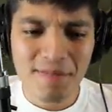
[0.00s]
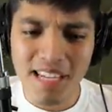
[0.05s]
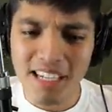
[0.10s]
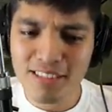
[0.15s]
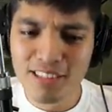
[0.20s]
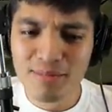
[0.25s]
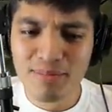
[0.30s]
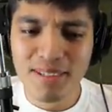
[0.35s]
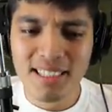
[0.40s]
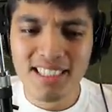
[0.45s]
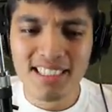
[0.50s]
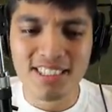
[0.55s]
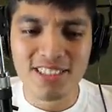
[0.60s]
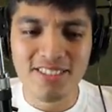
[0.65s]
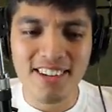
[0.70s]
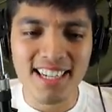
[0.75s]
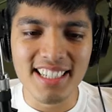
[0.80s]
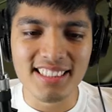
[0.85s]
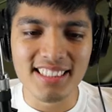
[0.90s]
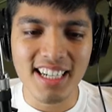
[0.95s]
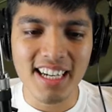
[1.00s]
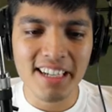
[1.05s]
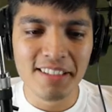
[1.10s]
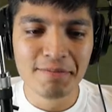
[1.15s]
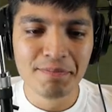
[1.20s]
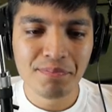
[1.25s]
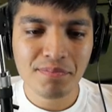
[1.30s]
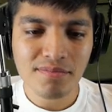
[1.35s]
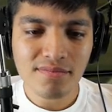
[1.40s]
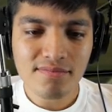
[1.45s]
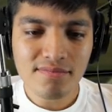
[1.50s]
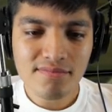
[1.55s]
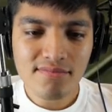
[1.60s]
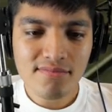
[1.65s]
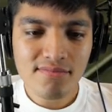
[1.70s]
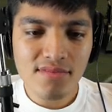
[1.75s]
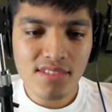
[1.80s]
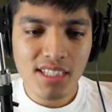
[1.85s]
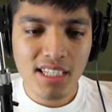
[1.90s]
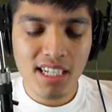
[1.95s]
that was pretty strange, huh?
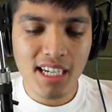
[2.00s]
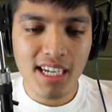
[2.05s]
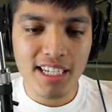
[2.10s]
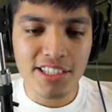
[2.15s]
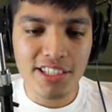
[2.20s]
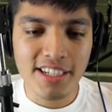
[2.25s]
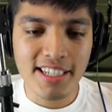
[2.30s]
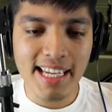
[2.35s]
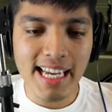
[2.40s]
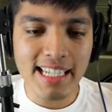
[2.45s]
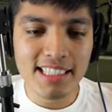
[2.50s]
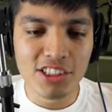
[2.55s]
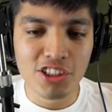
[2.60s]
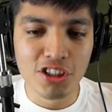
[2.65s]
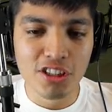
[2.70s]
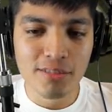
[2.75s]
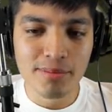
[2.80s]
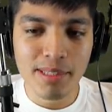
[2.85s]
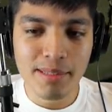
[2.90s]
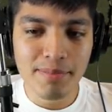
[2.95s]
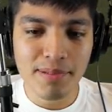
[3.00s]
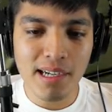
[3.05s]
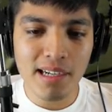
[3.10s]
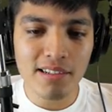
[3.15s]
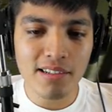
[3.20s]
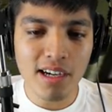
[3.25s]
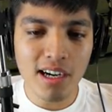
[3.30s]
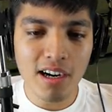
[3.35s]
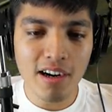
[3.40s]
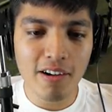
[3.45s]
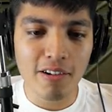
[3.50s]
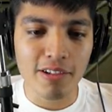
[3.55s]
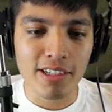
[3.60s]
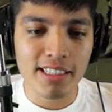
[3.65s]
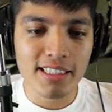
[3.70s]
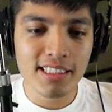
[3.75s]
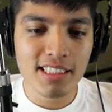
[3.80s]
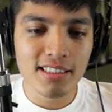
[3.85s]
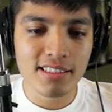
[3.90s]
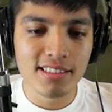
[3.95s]
Uh, you can't juke me, bro. Oh,
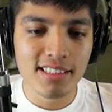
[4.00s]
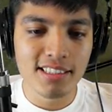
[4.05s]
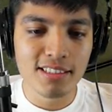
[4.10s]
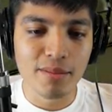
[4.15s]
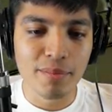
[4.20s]
he just